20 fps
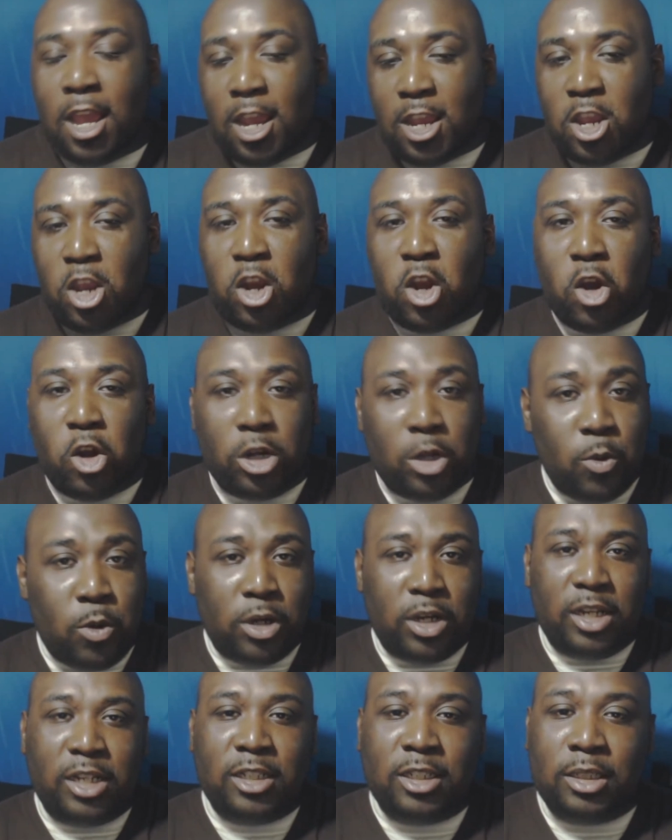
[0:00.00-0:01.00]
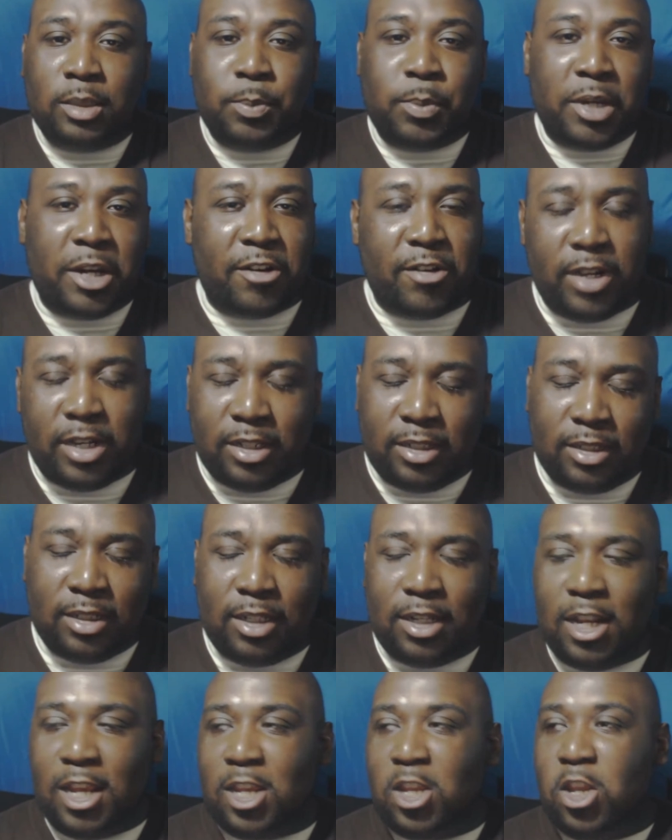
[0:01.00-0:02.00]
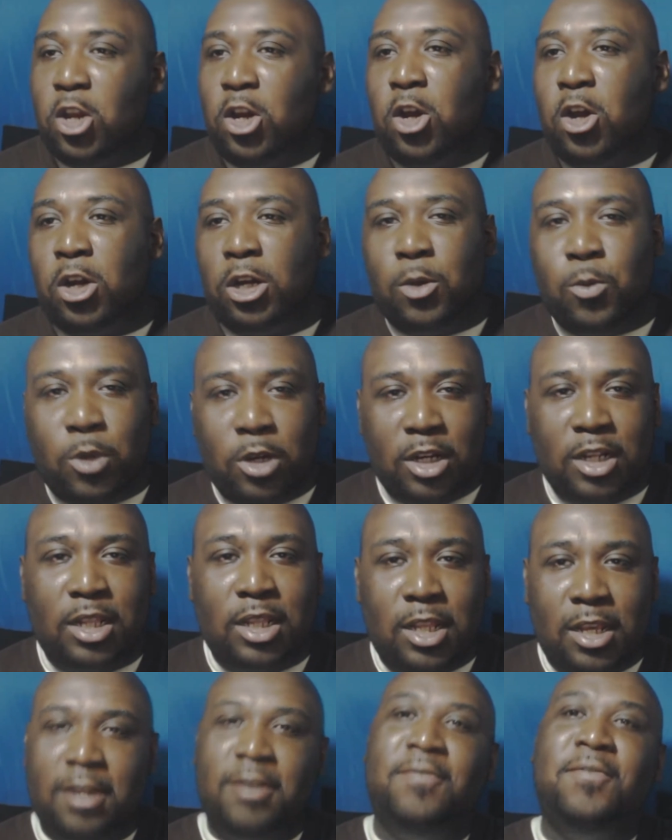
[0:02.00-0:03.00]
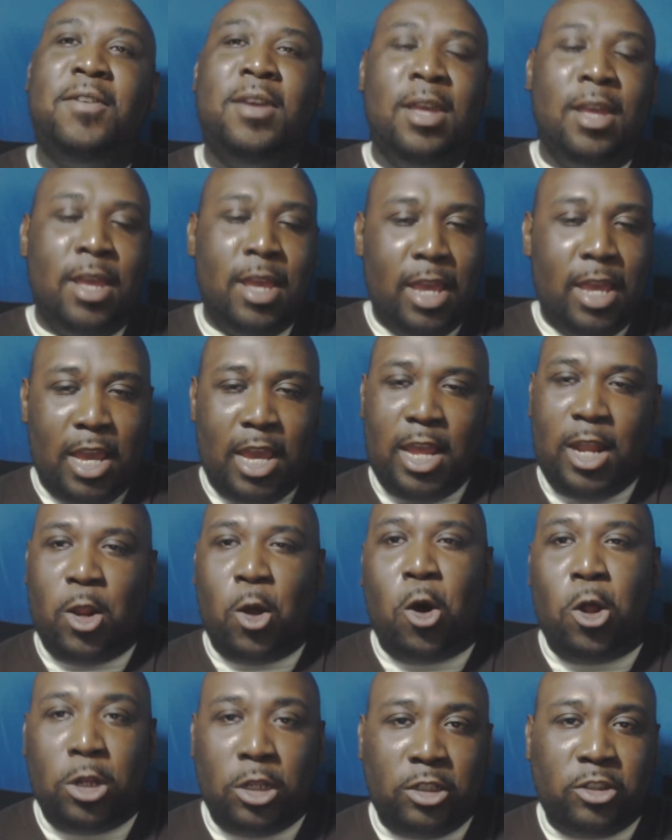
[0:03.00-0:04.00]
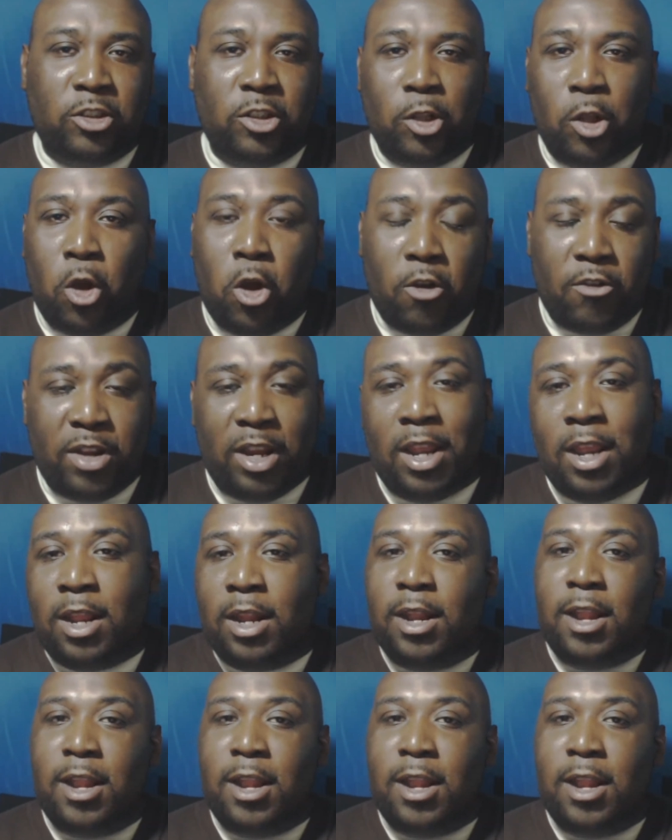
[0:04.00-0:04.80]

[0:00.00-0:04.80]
and you're gonna want to experience it, and you're gonna want to live in all its glory.